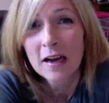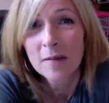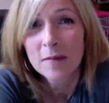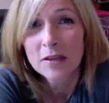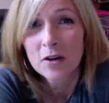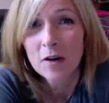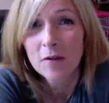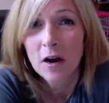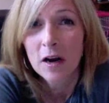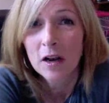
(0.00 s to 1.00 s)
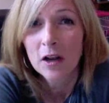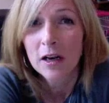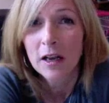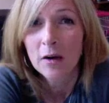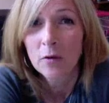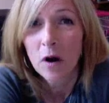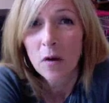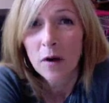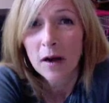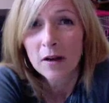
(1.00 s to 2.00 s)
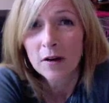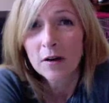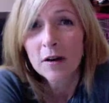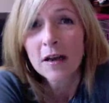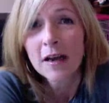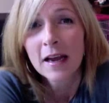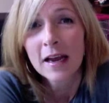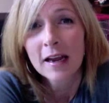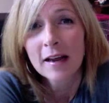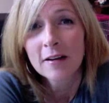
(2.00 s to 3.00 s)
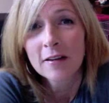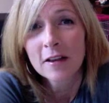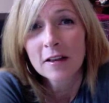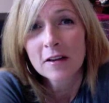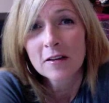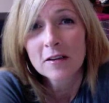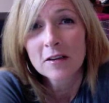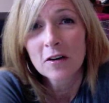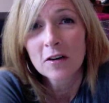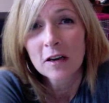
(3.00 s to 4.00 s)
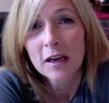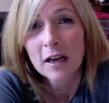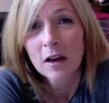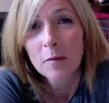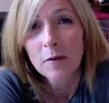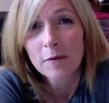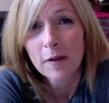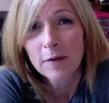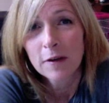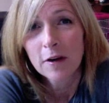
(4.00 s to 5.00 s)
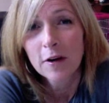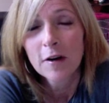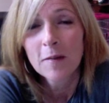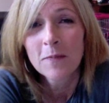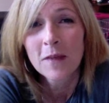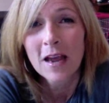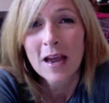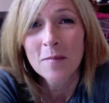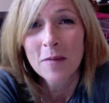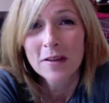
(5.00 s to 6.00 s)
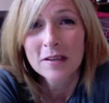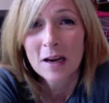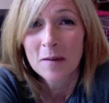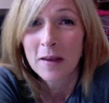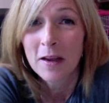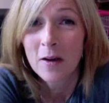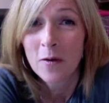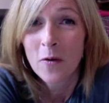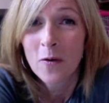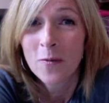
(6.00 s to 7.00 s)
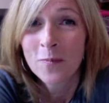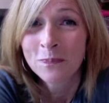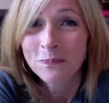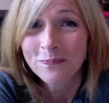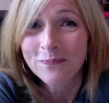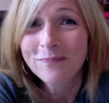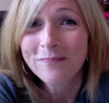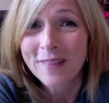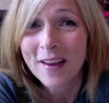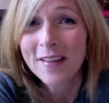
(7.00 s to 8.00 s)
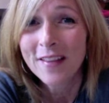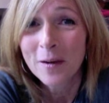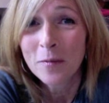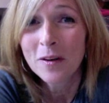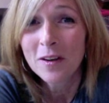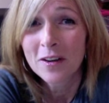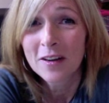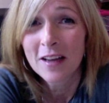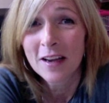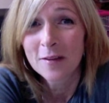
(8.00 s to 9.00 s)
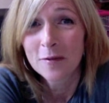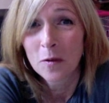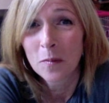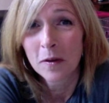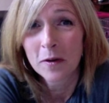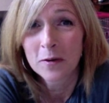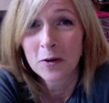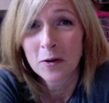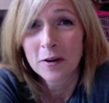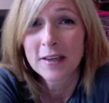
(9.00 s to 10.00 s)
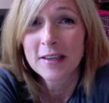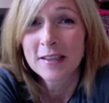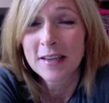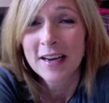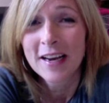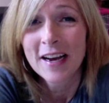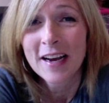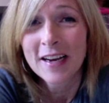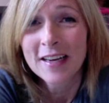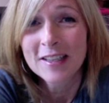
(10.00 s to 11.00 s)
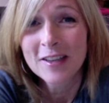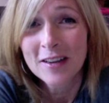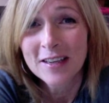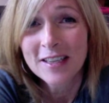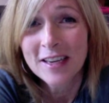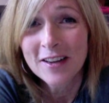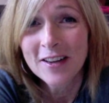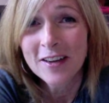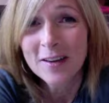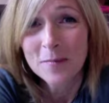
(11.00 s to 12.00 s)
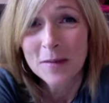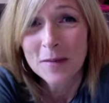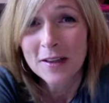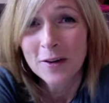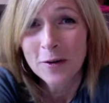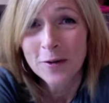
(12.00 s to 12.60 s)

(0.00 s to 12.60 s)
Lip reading: They start off kind of looking like a Rottweiler, and then they'll start getting a little bit fluffier, and by the time they go home, they will look like full-blown Yorkies. So let's take a look and meet the crew.